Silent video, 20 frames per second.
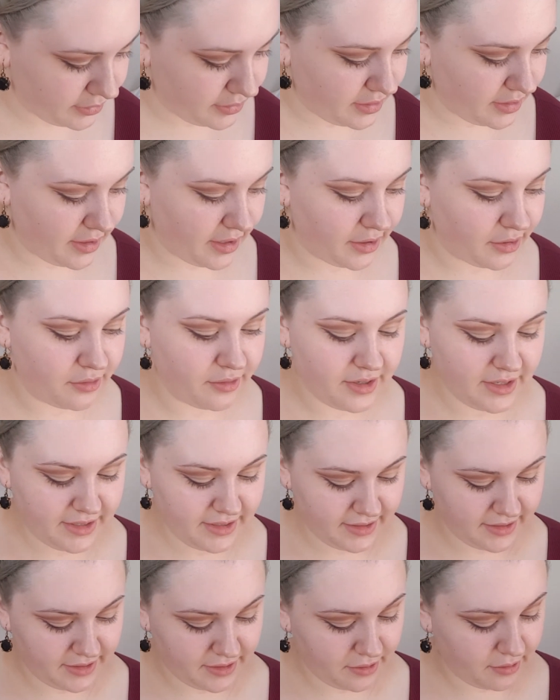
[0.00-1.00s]
to that crease,
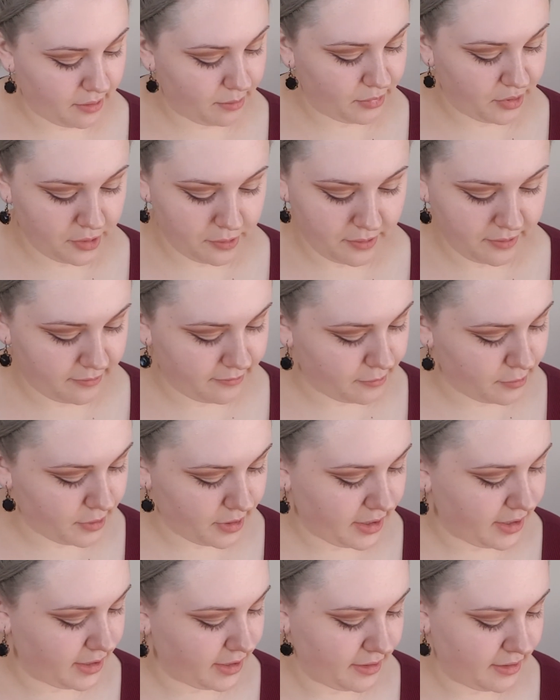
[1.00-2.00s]
so I'm going for
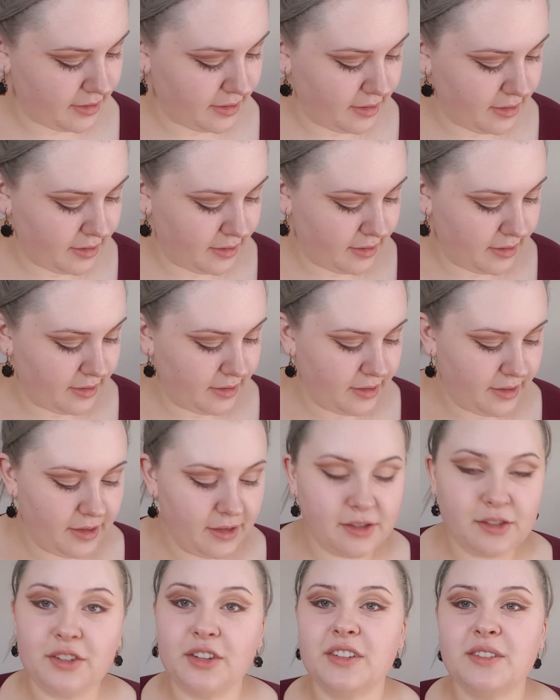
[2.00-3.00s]
it.
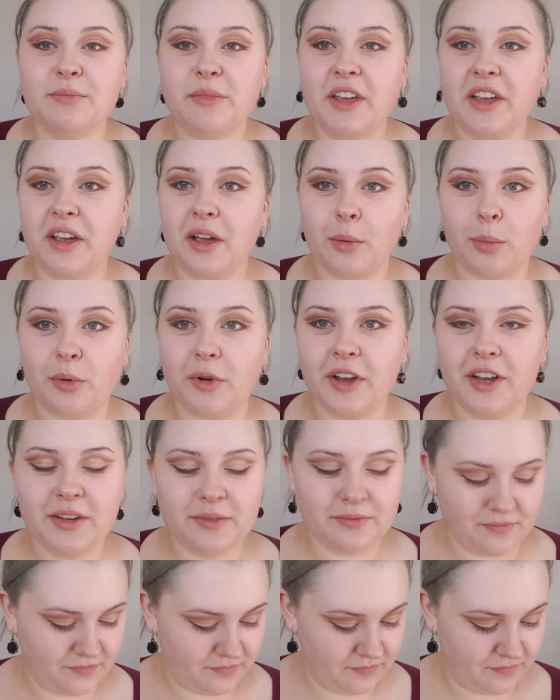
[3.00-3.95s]
Just makeup, right?